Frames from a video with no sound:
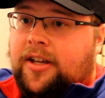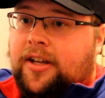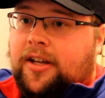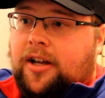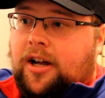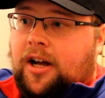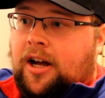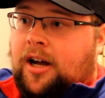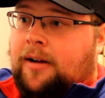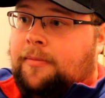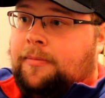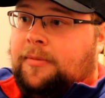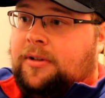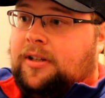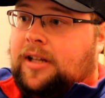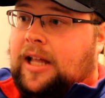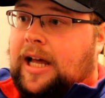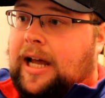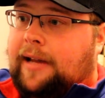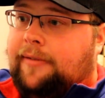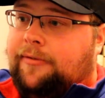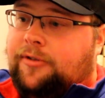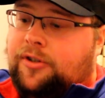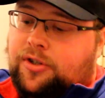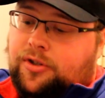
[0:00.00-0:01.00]
a
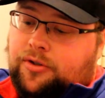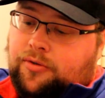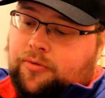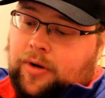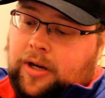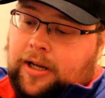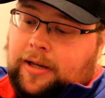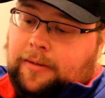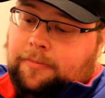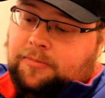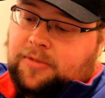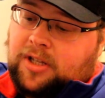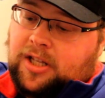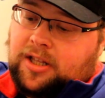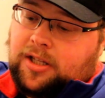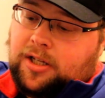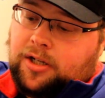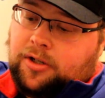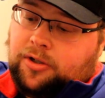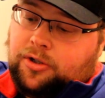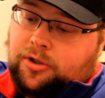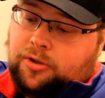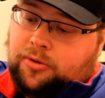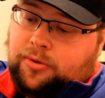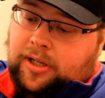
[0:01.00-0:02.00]
live stream that
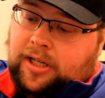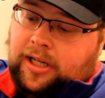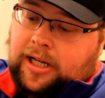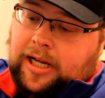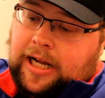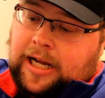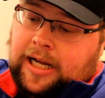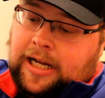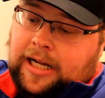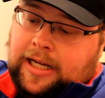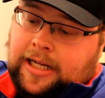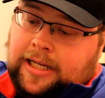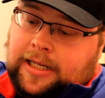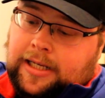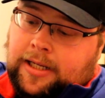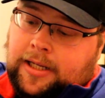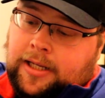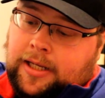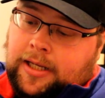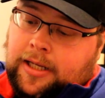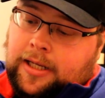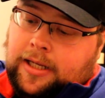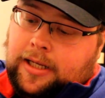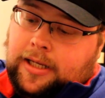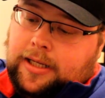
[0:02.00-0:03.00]
they're doing on
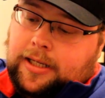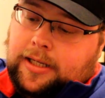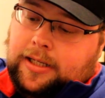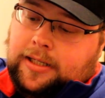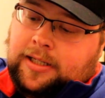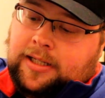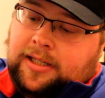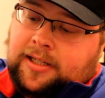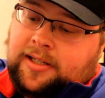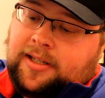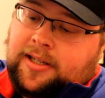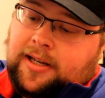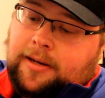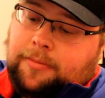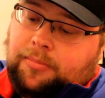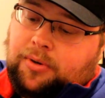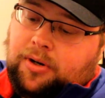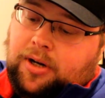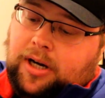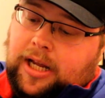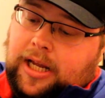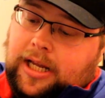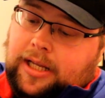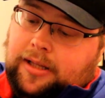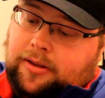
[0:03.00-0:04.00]

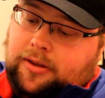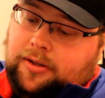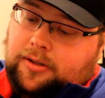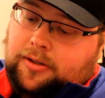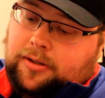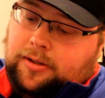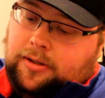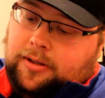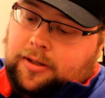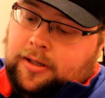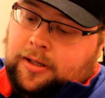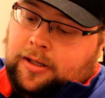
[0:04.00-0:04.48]
December 8th.